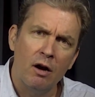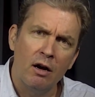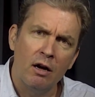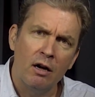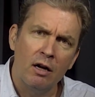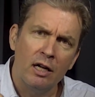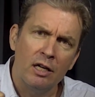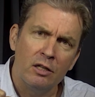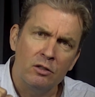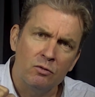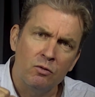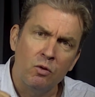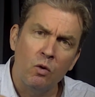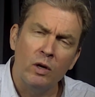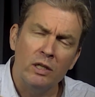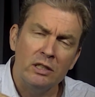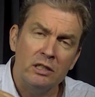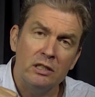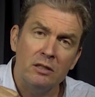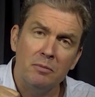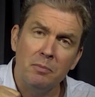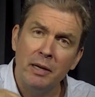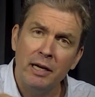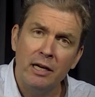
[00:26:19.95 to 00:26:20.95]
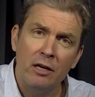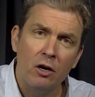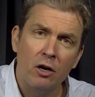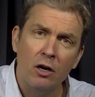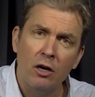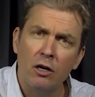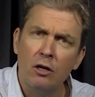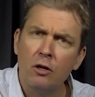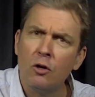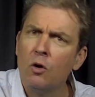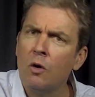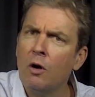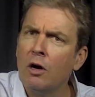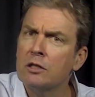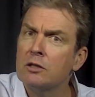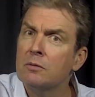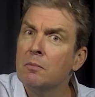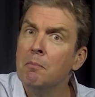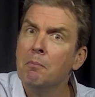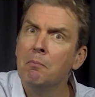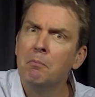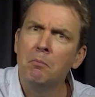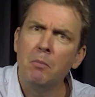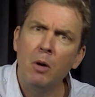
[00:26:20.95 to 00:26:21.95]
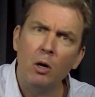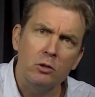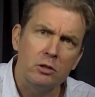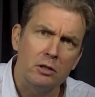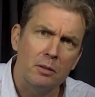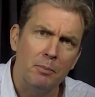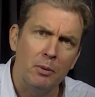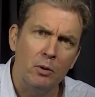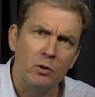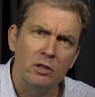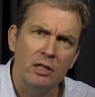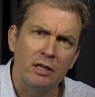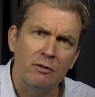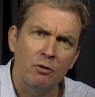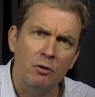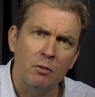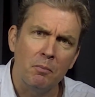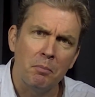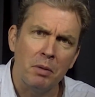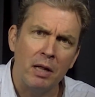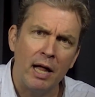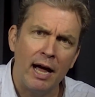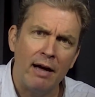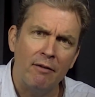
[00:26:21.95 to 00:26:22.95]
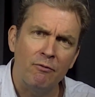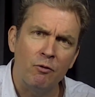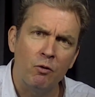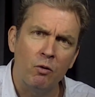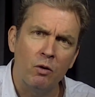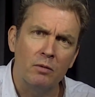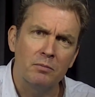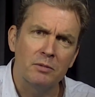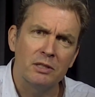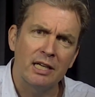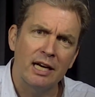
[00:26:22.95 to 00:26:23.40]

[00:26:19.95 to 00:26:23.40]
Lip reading: his voice is being heard across multiple different platforms.